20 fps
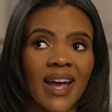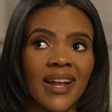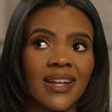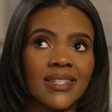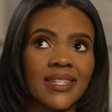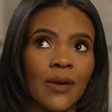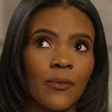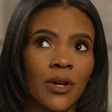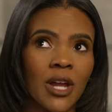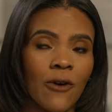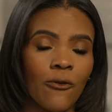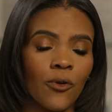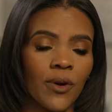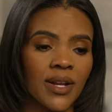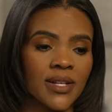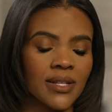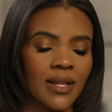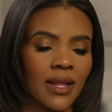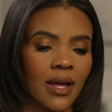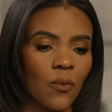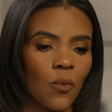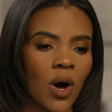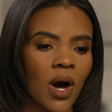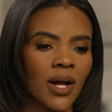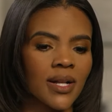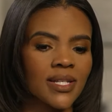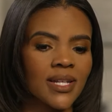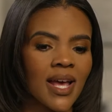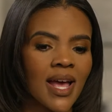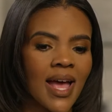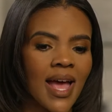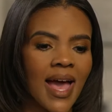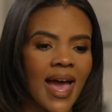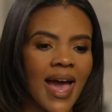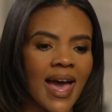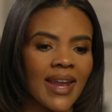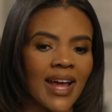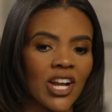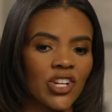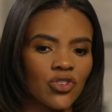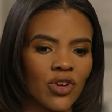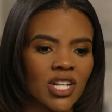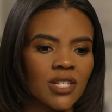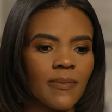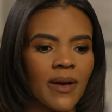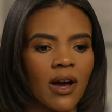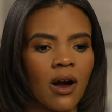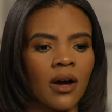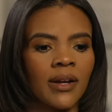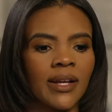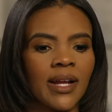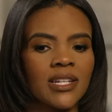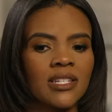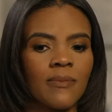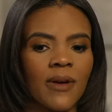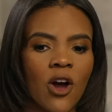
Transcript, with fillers: I can say whatever it is that I want, and I trust my audience.